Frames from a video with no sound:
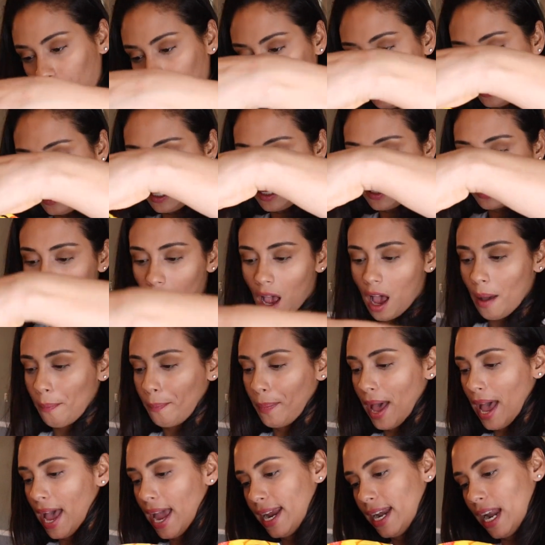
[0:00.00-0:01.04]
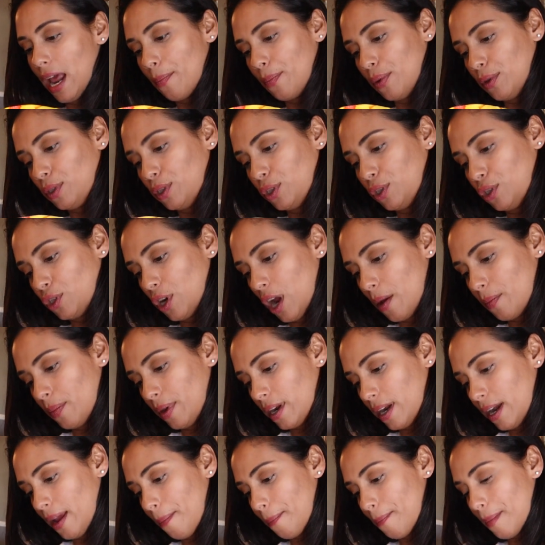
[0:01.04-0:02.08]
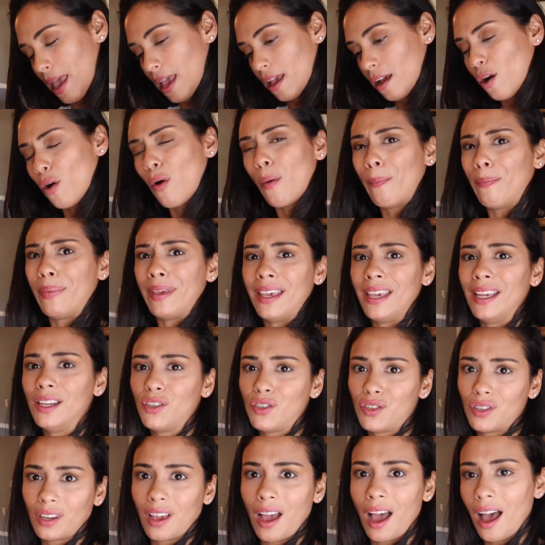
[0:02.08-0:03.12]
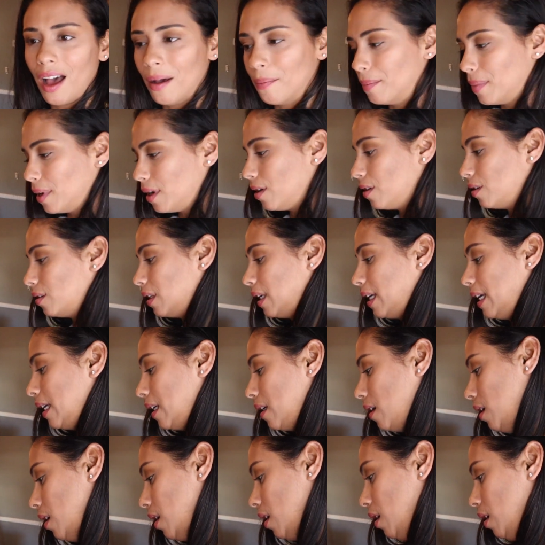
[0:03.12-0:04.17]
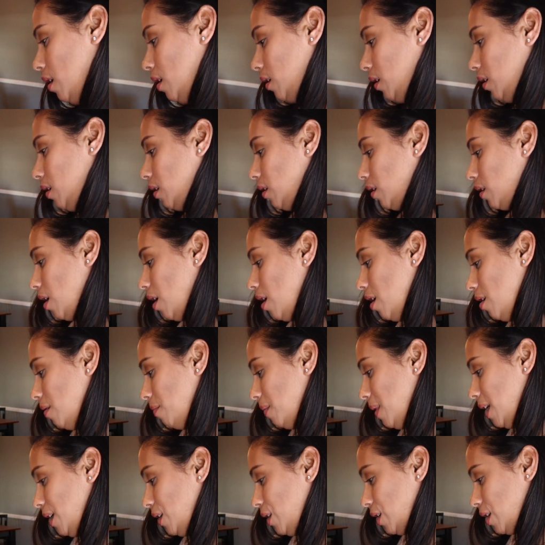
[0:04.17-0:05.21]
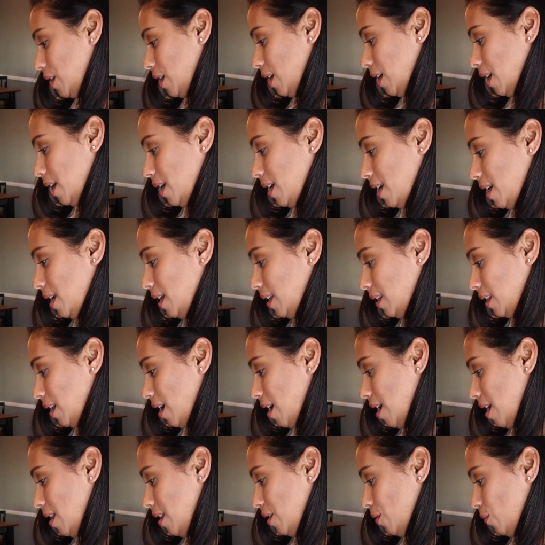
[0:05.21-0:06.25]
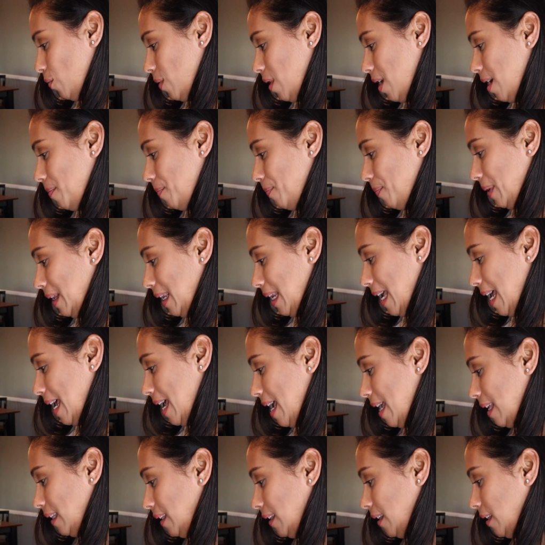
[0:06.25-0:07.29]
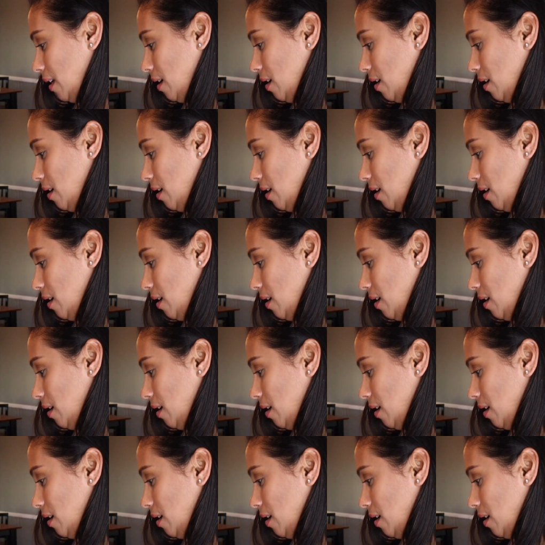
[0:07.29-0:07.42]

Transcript: This is a pineapple, strawberry, mango, peach combo. Like so much goodies all in one place.